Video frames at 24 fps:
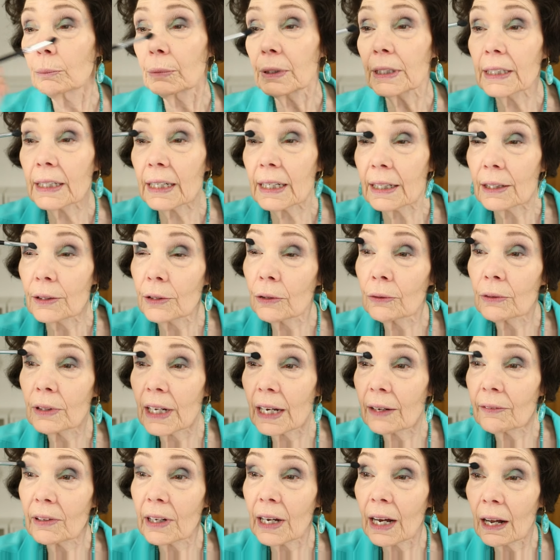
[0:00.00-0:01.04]
But I don't
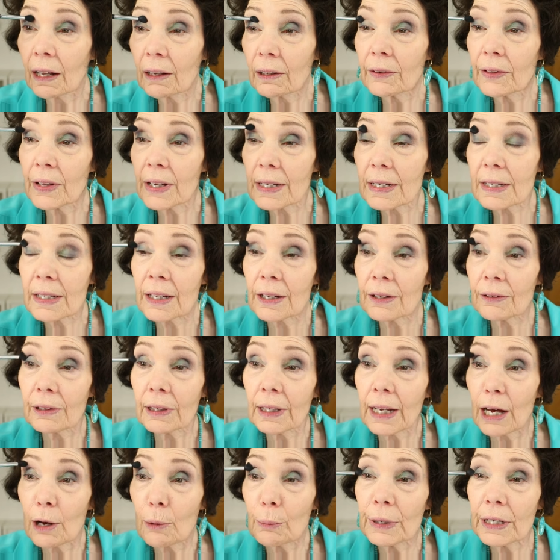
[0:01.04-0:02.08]
have a color that's going to
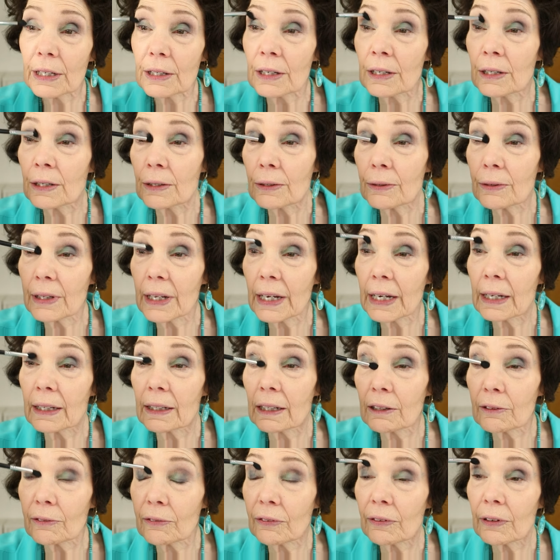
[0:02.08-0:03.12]
allow me to do that,
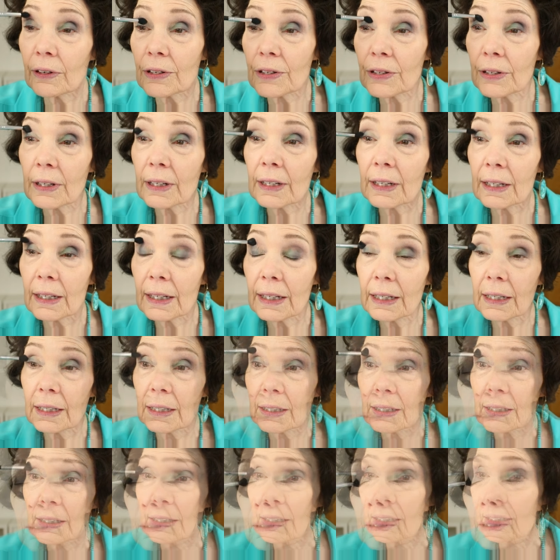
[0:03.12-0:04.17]
unfortunately.
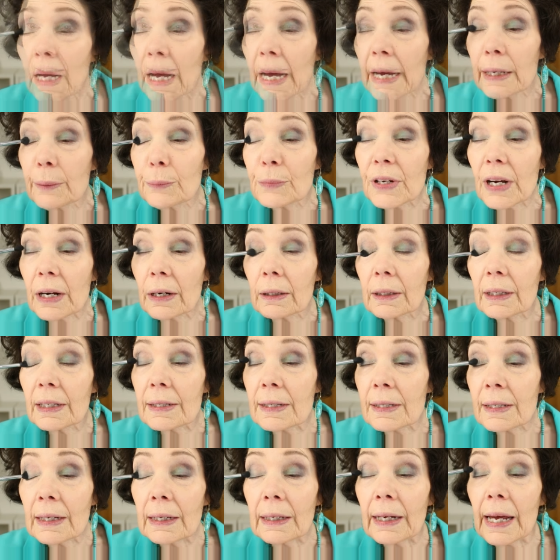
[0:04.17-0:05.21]
I am hardly
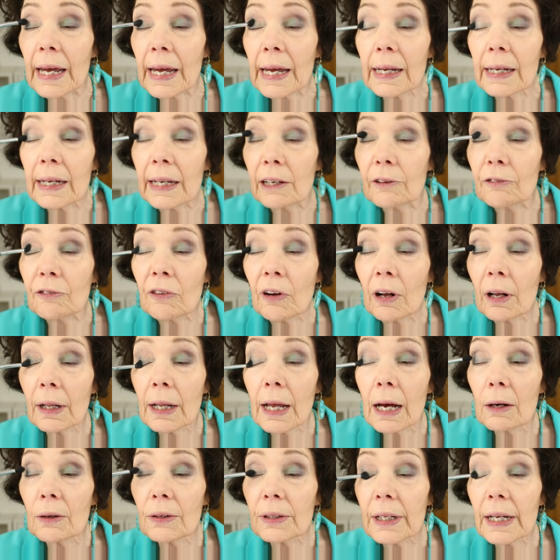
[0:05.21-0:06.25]
seeing any
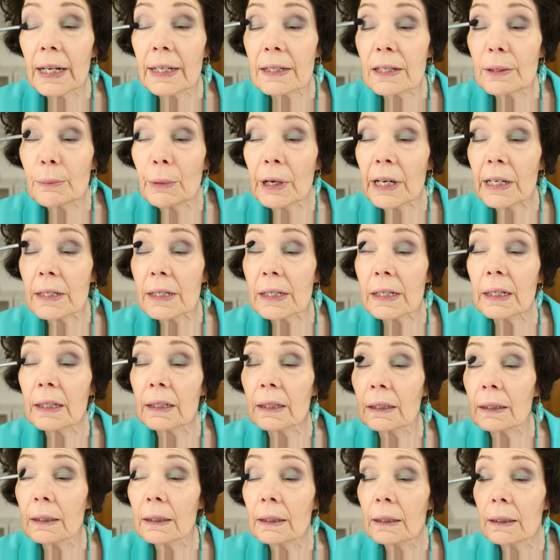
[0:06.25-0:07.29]
fallout. That's
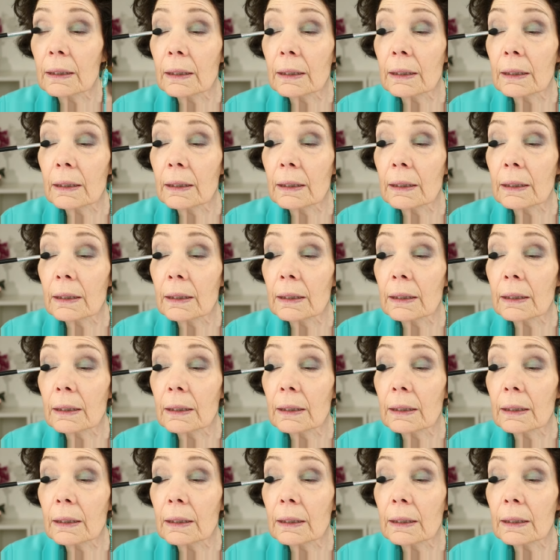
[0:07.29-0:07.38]
amazing.